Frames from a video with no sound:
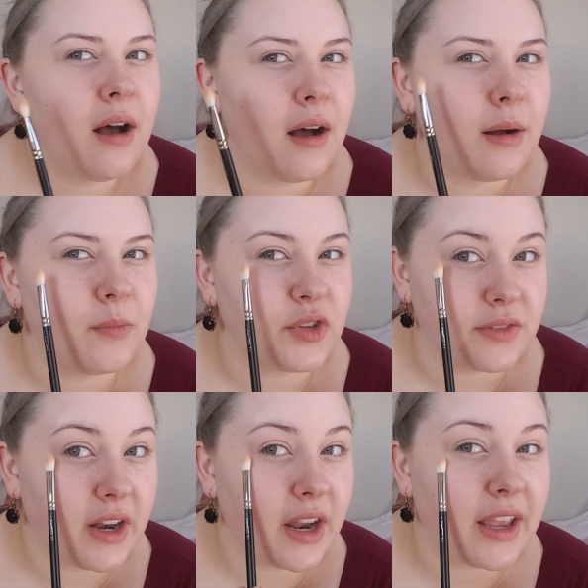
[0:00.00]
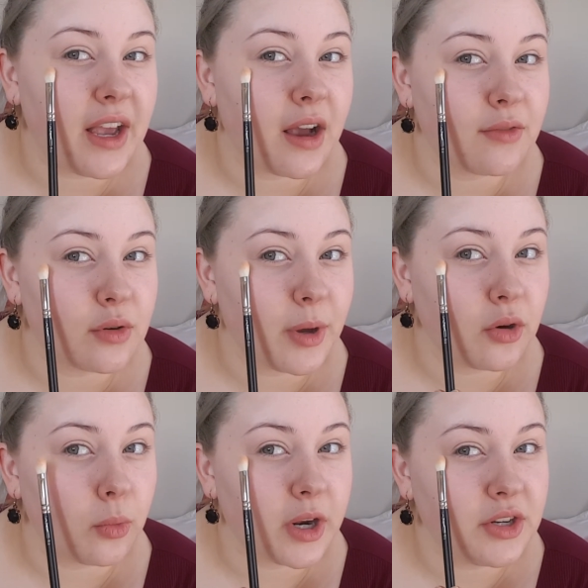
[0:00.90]
There's a vein I can't cover no
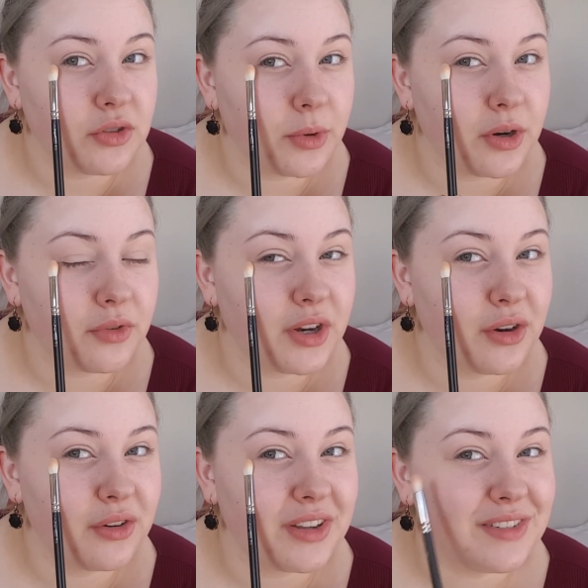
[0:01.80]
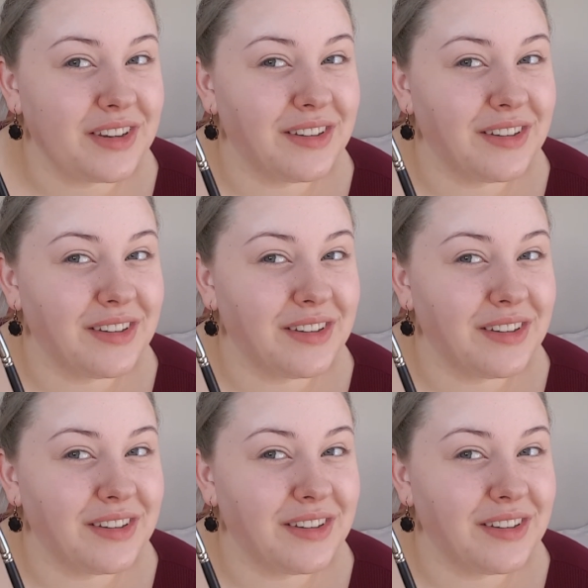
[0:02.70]
matter what I do right over here, and it